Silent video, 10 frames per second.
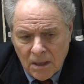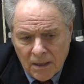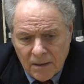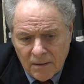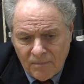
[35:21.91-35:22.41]

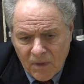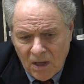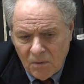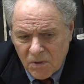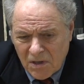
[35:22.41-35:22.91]
Um,
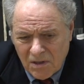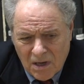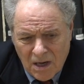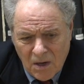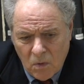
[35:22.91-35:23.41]
it was at a
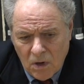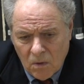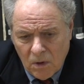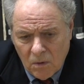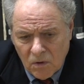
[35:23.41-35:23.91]
time where
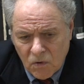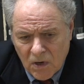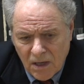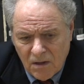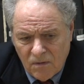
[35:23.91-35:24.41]
we were
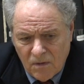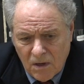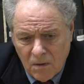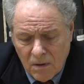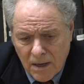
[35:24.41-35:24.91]
trying to
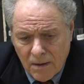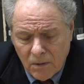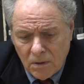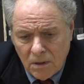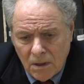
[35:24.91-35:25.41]
figure
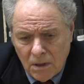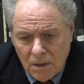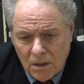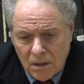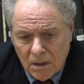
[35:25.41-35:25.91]
out
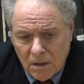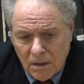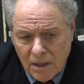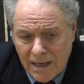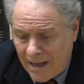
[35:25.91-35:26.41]
uh,
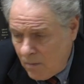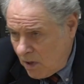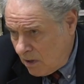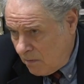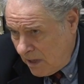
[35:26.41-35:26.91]
the
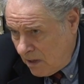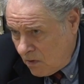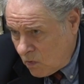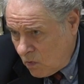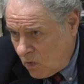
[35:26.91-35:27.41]
naming of the
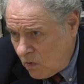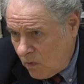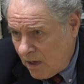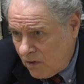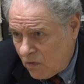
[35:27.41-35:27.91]
Baker School.
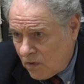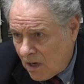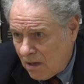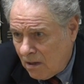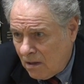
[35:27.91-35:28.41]
We had just
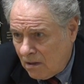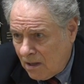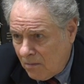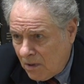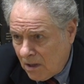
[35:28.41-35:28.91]
gotten the
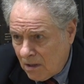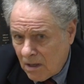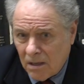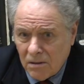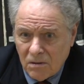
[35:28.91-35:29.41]
$10 million
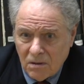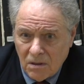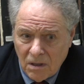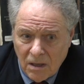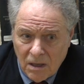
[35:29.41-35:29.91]
mm-hmm. to
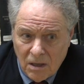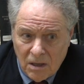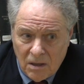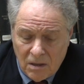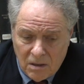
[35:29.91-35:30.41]
the
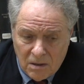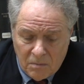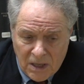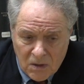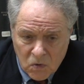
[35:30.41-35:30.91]
uh,
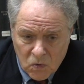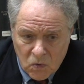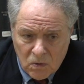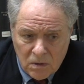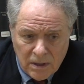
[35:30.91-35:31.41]
Baker
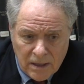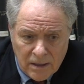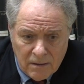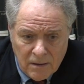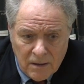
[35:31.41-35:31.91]
School, and